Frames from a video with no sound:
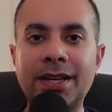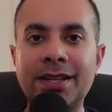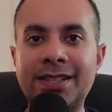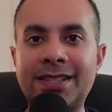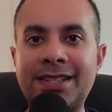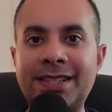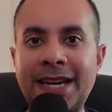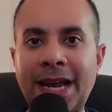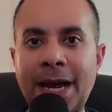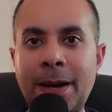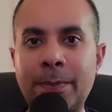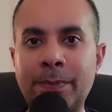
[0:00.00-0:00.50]

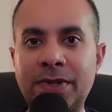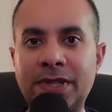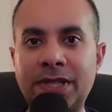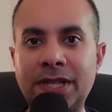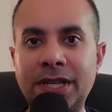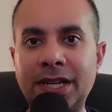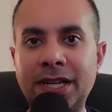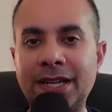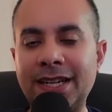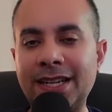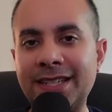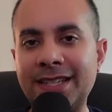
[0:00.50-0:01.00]

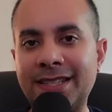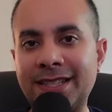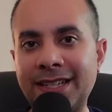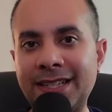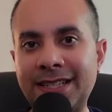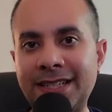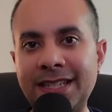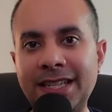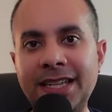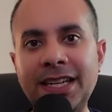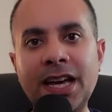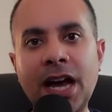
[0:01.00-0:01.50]
Stampseed is a
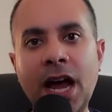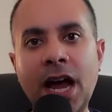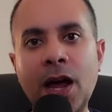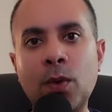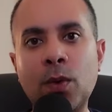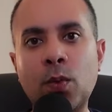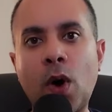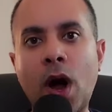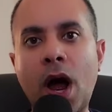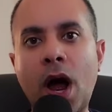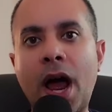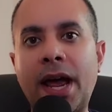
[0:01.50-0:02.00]

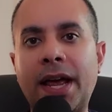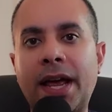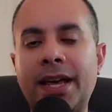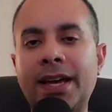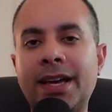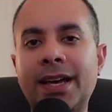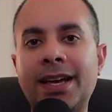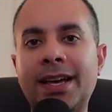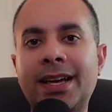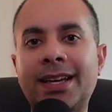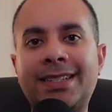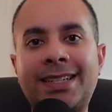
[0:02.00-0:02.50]
DIY
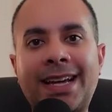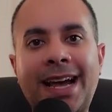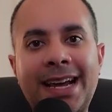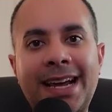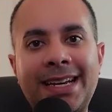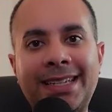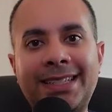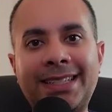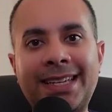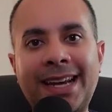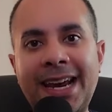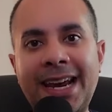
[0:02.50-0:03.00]

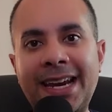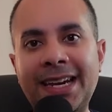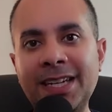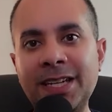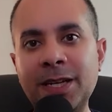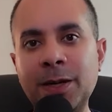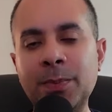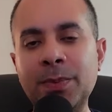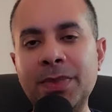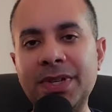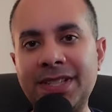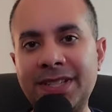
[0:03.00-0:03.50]

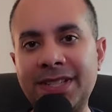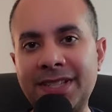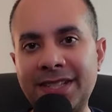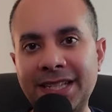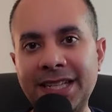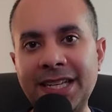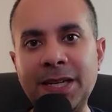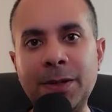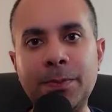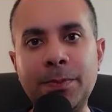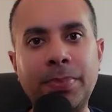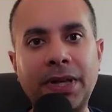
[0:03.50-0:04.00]
titanium
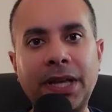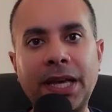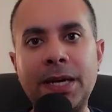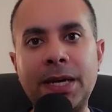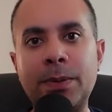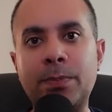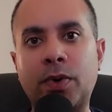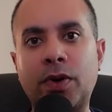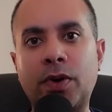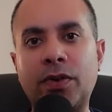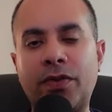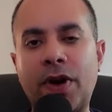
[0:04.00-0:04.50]
seed
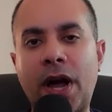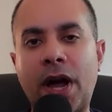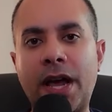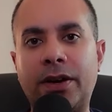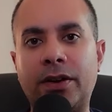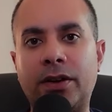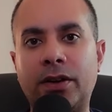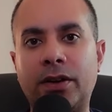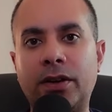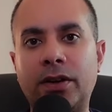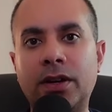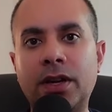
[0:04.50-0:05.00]
plate
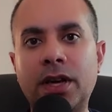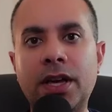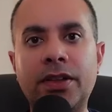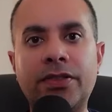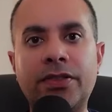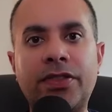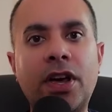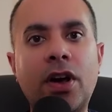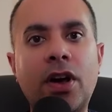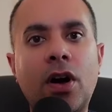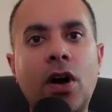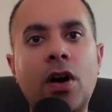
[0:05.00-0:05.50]
provider.
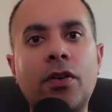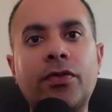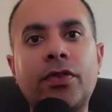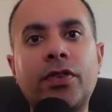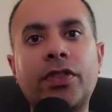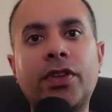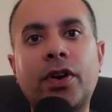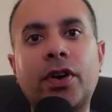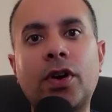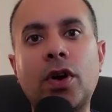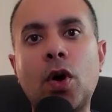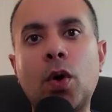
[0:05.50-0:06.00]
They offer
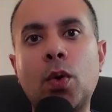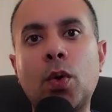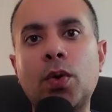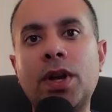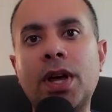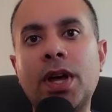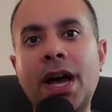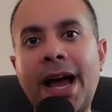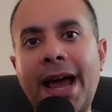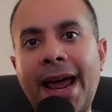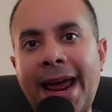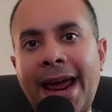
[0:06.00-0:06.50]
their own
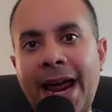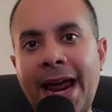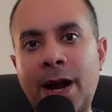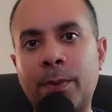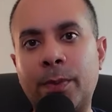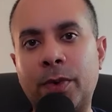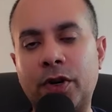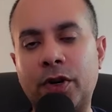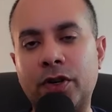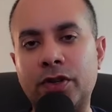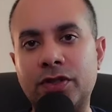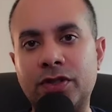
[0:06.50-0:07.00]

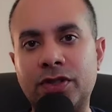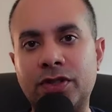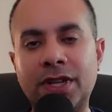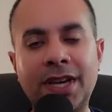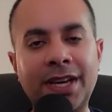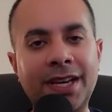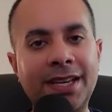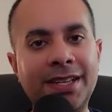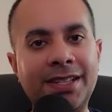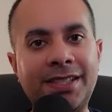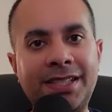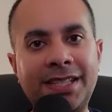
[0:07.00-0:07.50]
hammers,
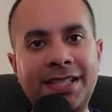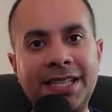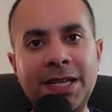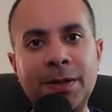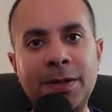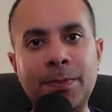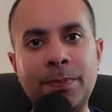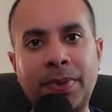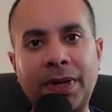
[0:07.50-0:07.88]
seed